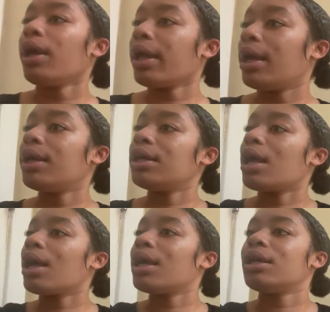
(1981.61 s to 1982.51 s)
and
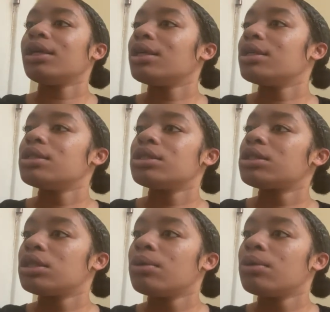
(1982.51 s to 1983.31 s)
and is